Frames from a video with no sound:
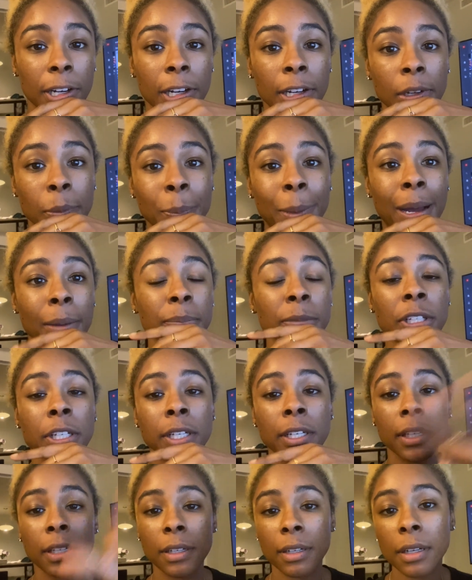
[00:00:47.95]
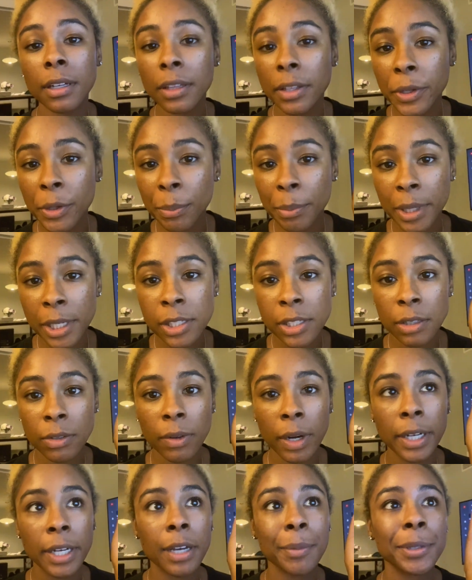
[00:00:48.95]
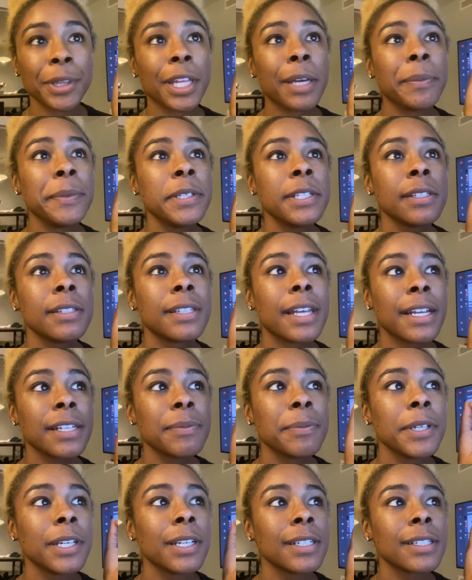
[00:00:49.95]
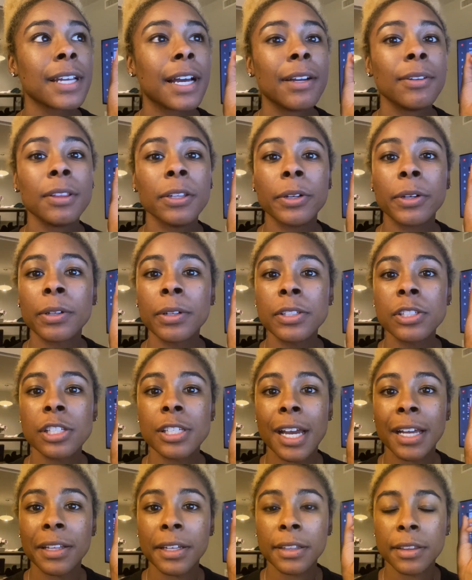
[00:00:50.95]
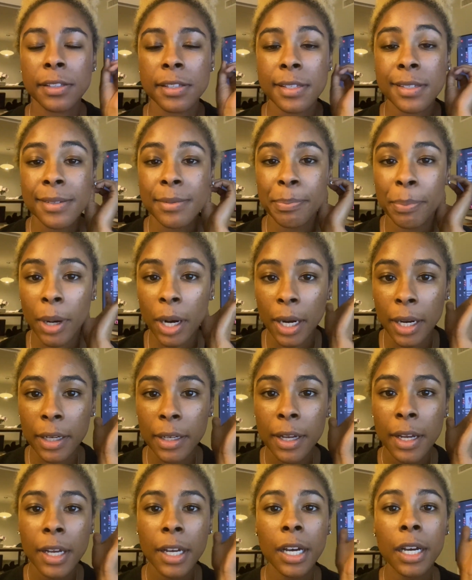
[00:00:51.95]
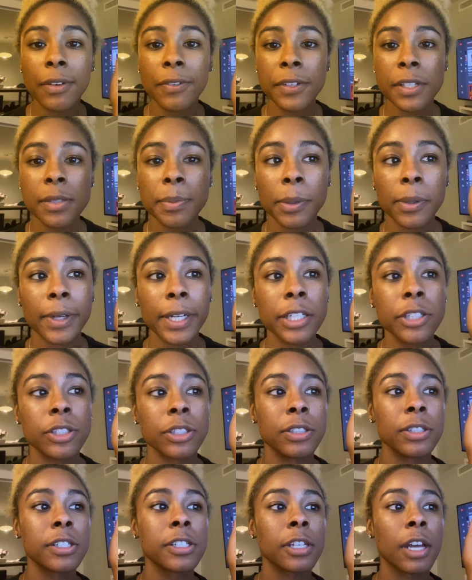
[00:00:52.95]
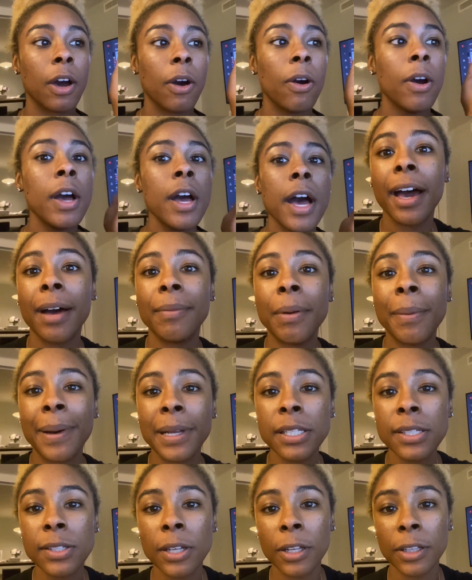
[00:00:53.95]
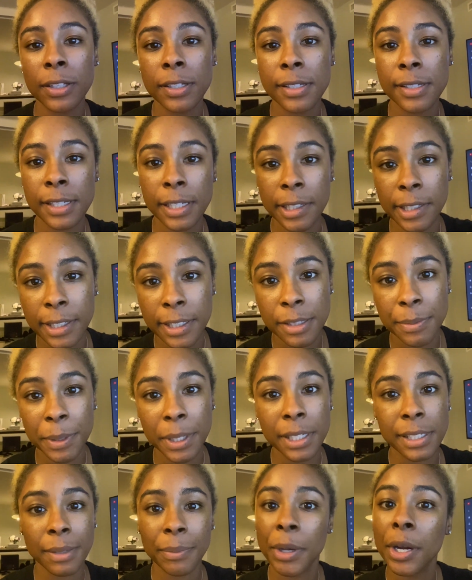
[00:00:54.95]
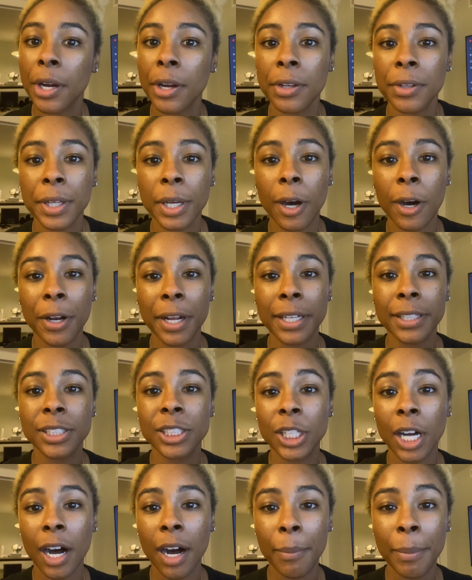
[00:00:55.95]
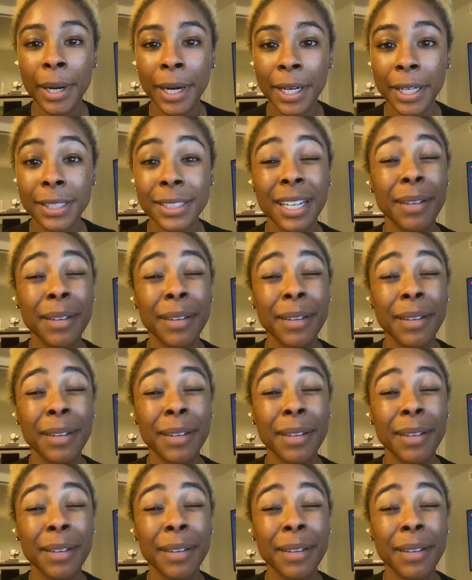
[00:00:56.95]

Um, I'm looking a little busted right now, but that be, that's because I literally just had like this spark of inspiration. So I'm about to start this series because I'm currently on a job hunt.